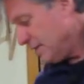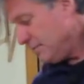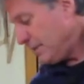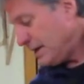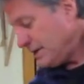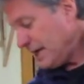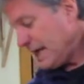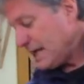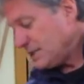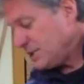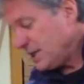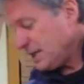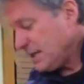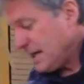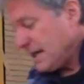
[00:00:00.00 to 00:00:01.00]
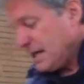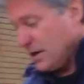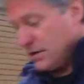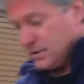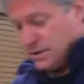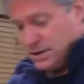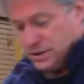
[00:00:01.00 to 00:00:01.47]
But yeah, check that
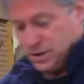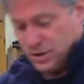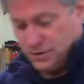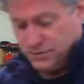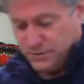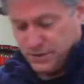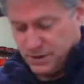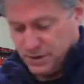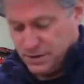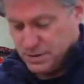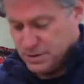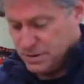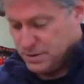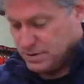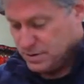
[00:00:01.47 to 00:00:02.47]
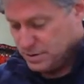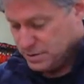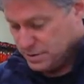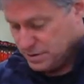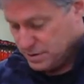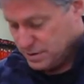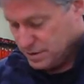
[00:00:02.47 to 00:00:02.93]
out. It's good for the,
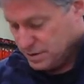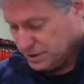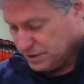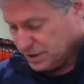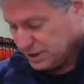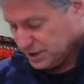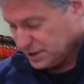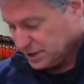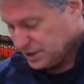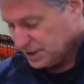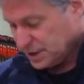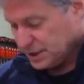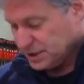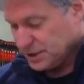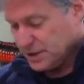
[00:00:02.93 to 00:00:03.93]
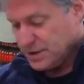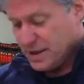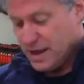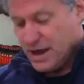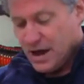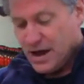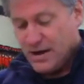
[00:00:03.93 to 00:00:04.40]
the 66.
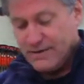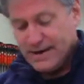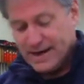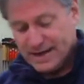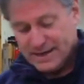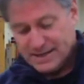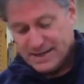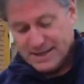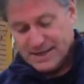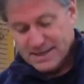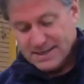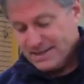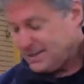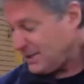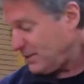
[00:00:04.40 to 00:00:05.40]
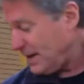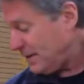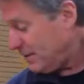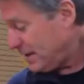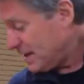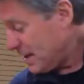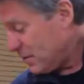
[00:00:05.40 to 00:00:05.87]
All right. So here
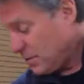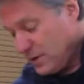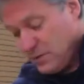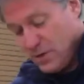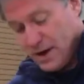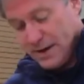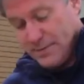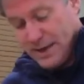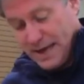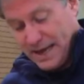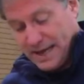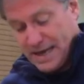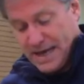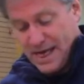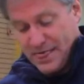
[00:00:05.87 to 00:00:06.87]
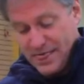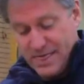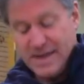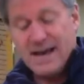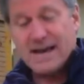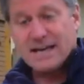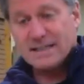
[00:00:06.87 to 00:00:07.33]
we go. We want to make
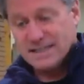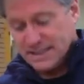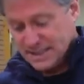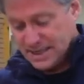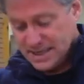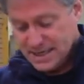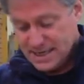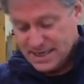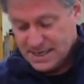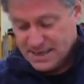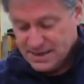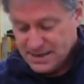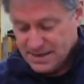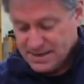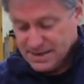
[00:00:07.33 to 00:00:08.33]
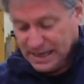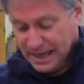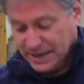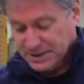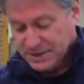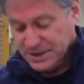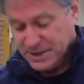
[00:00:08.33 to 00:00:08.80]
this
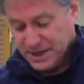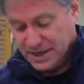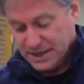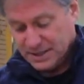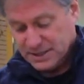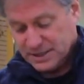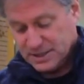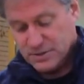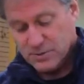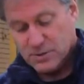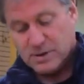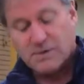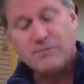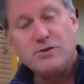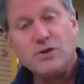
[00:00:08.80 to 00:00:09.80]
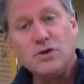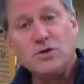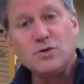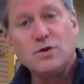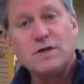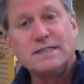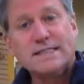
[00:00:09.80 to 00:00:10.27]
into this with a
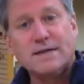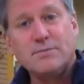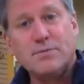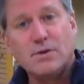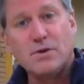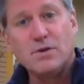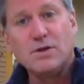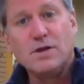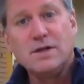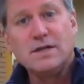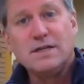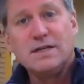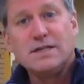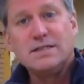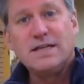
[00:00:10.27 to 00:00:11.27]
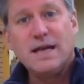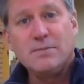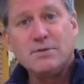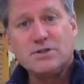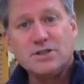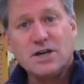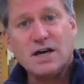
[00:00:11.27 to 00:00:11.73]
few simple
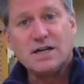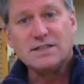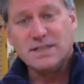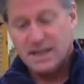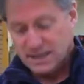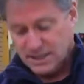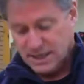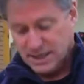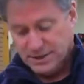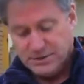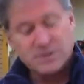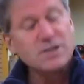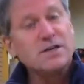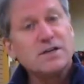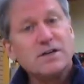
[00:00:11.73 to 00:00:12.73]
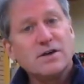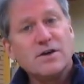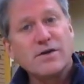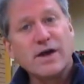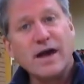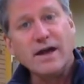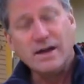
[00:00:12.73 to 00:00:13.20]
table saw techniques.
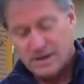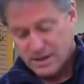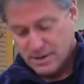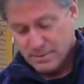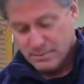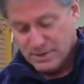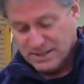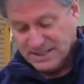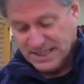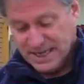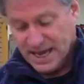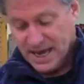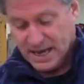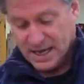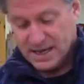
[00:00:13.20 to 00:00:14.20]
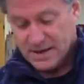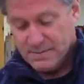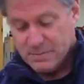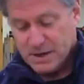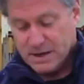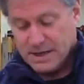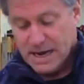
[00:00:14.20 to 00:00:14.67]
Okay? Piece of cake.
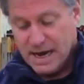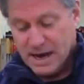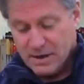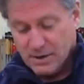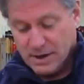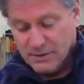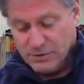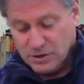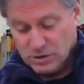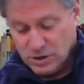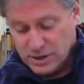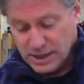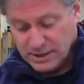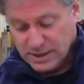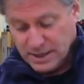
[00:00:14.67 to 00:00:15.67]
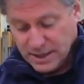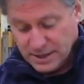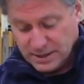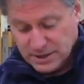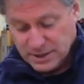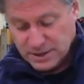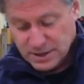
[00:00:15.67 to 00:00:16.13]
Now, if you look at
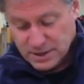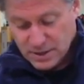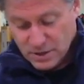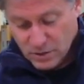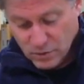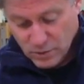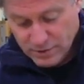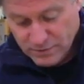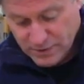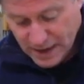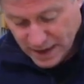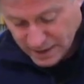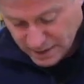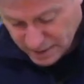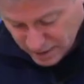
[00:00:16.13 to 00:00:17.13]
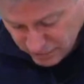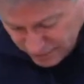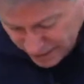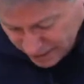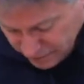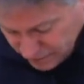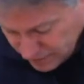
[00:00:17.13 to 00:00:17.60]
this, we've got the
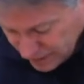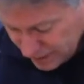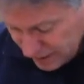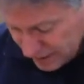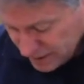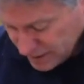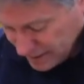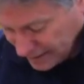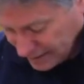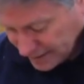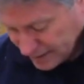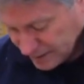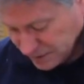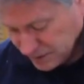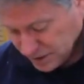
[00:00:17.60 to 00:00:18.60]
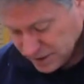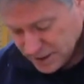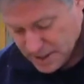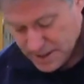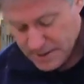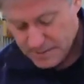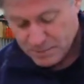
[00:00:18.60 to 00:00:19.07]
grain running like this.
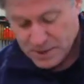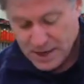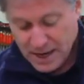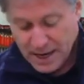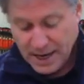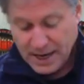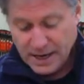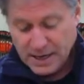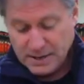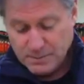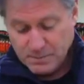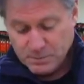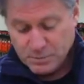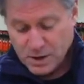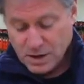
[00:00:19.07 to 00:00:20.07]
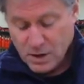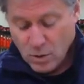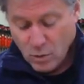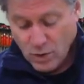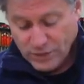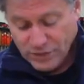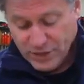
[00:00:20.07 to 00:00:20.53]
And
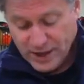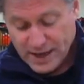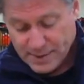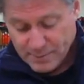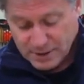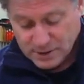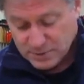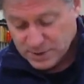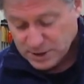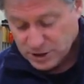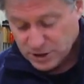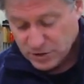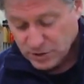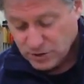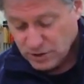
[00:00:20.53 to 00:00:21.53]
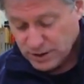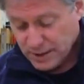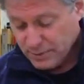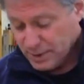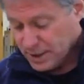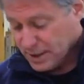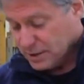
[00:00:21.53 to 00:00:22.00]
one thing I meant to mention
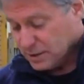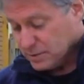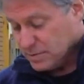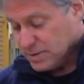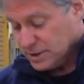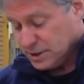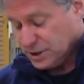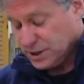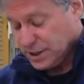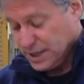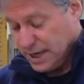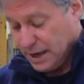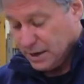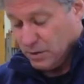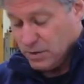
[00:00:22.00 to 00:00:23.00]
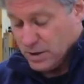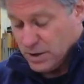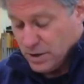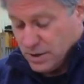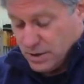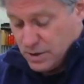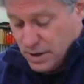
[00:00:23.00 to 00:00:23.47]
earlier, but I'll mention it now,
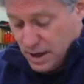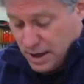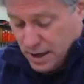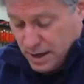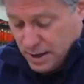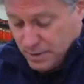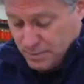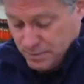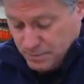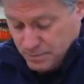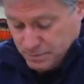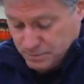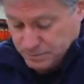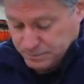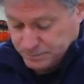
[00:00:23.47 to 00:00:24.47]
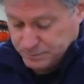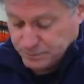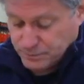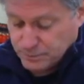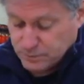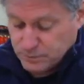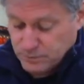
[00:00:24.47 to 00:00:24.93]
um,
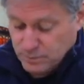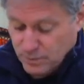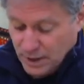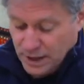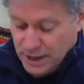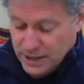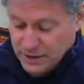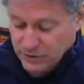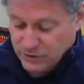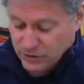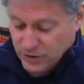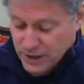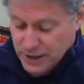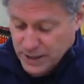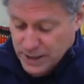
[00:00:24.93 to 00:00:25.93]
is